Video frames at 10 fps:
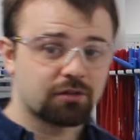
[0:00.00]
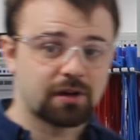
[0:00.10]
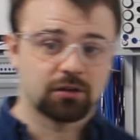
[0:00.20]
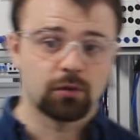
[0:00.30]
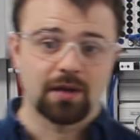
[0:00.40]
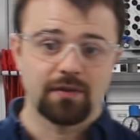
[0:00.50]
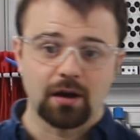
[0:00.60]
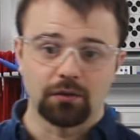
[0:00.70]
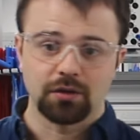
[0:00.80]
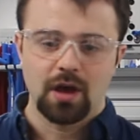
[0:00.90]
3 two-way
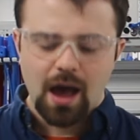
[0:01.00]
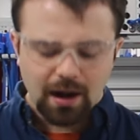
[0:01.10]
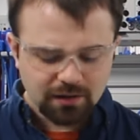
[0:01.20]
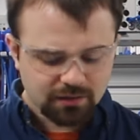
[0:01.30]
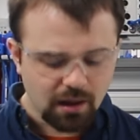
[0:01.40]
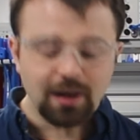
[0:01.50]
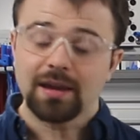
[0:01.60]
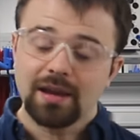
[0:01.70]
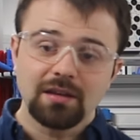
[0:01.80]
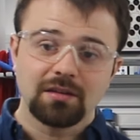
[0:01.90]
valves, and it's
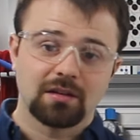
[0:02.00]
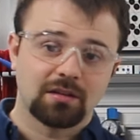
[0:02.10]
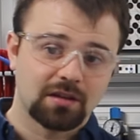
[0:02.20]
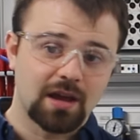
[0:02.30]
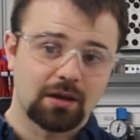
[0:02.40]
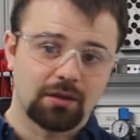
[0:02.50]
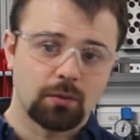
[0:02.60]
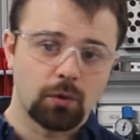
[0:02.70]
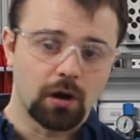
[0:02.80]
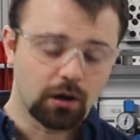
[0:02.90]
slightly easier to see how they
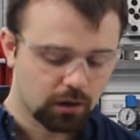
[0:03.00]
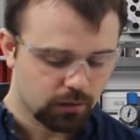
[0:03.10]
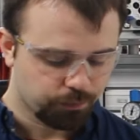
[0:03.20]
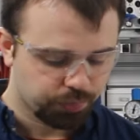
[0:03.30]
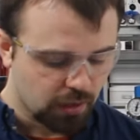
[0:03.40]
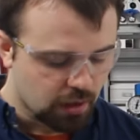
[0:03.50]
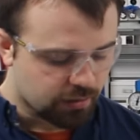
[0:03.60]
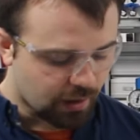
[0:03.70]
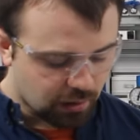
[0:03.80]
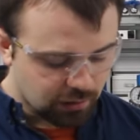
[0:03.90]
work.
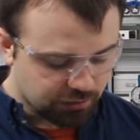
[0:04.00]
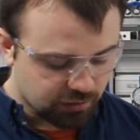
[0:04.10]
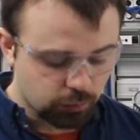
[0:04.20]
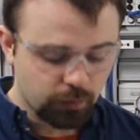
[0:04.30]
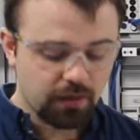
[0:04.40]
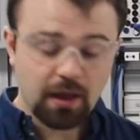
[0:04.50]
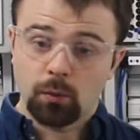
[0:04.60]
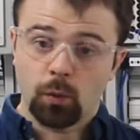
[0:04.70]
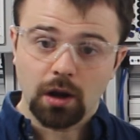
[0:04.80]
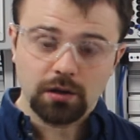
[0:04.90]
They are listed with a
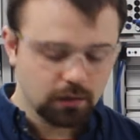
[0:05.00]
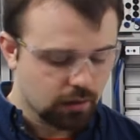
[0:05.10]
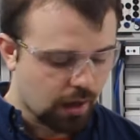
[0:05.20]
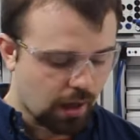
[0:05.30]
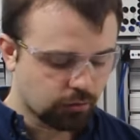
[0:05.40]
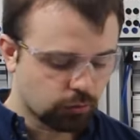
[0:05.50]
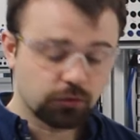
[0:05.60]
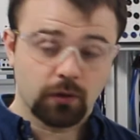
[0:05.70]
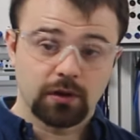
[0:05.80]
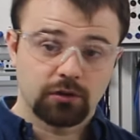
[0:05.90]
1 and
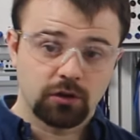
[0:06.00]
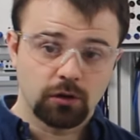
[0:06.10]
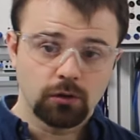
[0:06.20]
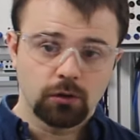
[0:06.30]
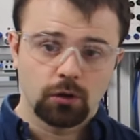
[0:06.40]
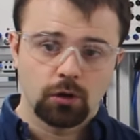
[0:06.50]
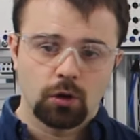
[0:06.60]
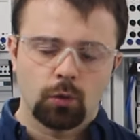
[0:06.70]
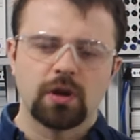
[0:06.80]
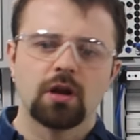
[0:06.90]
also a 2.
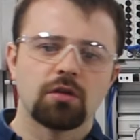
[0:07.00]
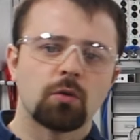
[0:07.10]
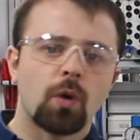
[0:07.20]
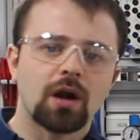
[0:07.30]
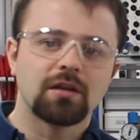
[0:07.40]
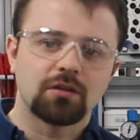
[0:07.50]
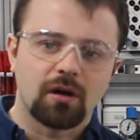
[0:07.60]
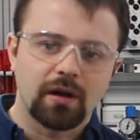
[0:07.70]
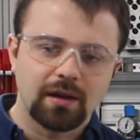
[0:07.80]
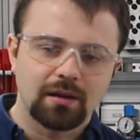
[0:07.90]
We know that 1 is
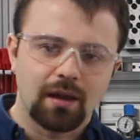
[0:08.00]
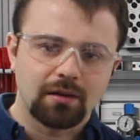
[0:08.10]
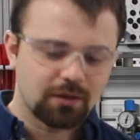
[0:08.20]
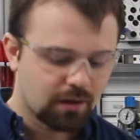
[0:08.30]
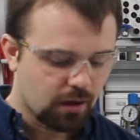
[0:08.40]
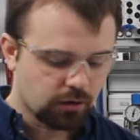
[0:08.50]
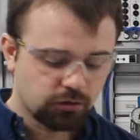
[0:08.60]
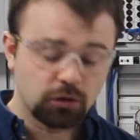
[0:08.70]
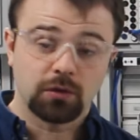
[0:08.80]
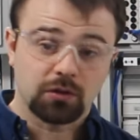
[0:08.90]
our inlet and
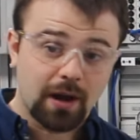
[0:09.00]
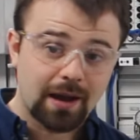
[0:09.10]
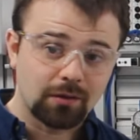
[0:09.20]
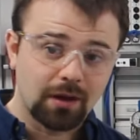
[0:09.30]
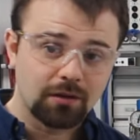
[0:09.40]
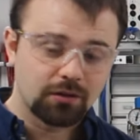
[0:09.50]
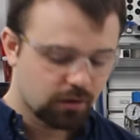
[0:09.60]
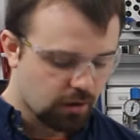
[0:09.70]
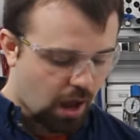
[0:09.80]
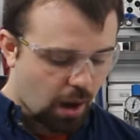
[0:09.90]
2 is our outlet.
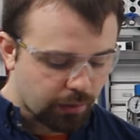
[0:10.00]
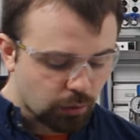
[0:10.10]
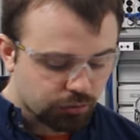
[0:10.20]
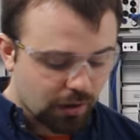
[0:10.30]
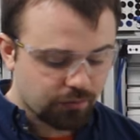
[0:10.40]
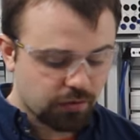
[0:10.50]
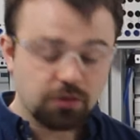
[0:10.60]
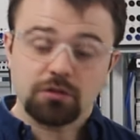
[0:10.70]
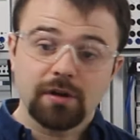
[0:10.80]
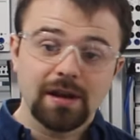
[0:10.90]
And we also have the
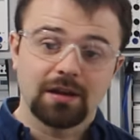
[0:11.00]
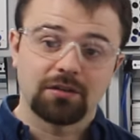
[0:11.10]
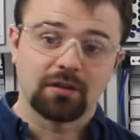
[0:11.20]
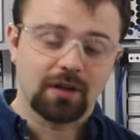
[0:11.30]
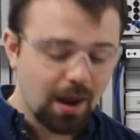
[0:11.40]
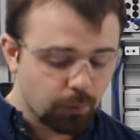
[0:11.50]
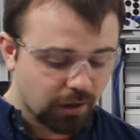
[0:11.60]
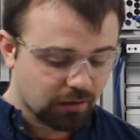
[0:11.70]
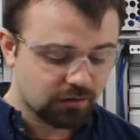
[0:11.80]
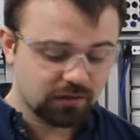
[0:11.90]
3 listed, and we
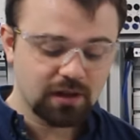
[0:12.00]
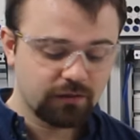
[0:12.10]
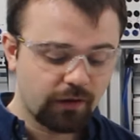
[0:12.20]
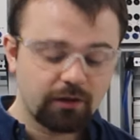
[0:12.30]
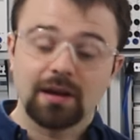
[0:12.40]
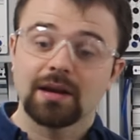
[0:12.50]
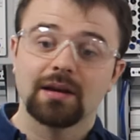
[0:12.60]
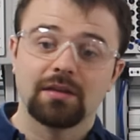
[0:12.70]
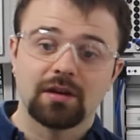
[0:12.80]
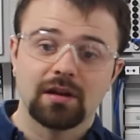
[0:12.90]
can see very
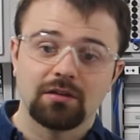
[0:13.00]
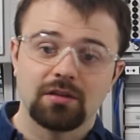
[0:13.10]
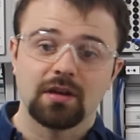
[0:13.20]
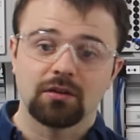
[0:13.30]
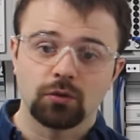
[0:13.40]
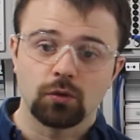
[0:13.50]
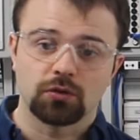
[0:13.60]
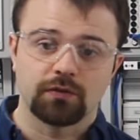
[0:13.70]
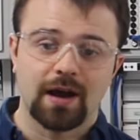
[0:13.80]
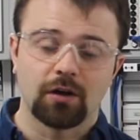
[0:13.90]
clearly that it is the
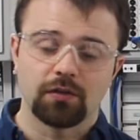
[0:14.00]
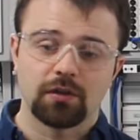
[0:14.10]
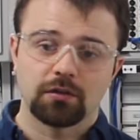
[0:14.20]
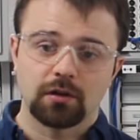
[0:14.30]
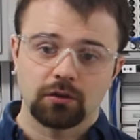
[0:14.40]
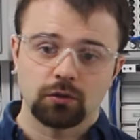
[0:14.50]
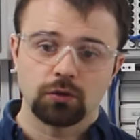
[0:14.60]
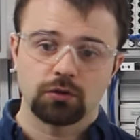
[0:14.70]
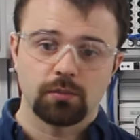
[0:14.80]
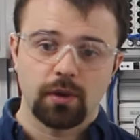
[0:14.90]
exhaust valve. There's an
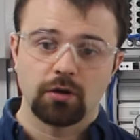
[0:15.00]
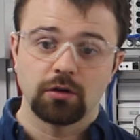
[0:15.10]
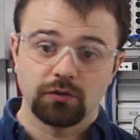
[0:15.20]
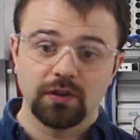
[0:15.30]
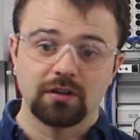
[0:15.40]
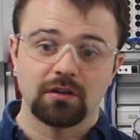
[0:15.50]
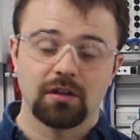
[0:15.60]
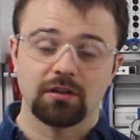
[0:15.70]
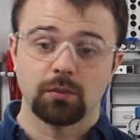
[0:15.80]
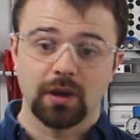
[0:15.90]
exhaust component fitted to
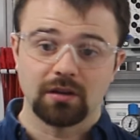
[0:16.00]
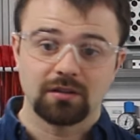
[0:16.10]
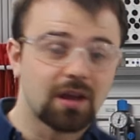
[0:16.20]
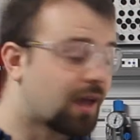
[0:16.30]
this and we can see